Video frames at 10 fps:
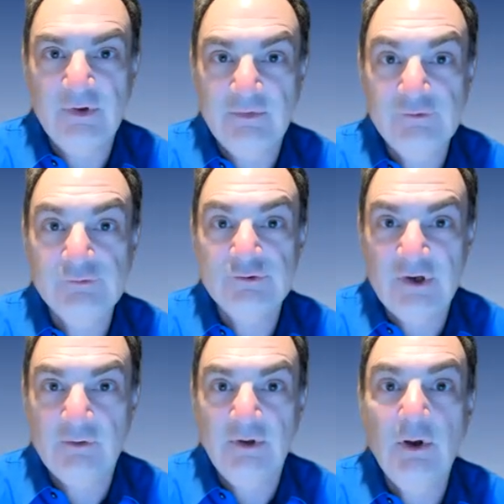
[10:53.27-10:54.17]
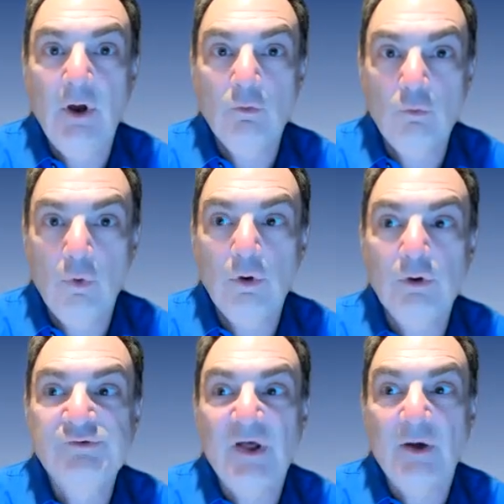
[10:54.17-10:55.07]
And these were generally
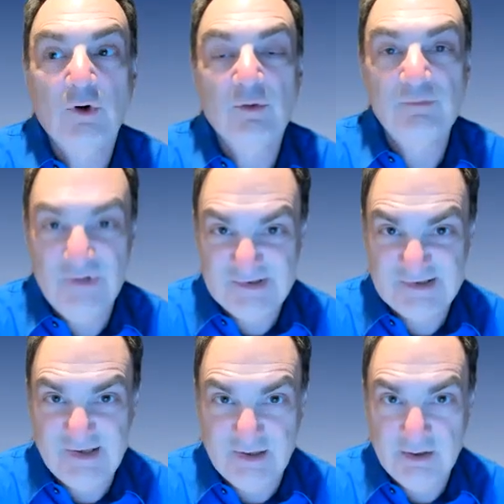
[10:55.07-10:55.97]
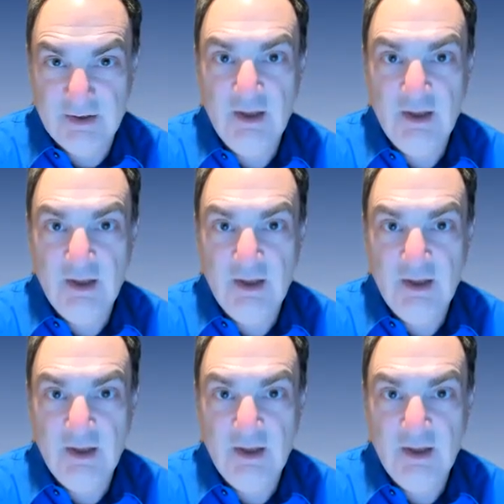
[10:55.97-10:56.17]
words that were missing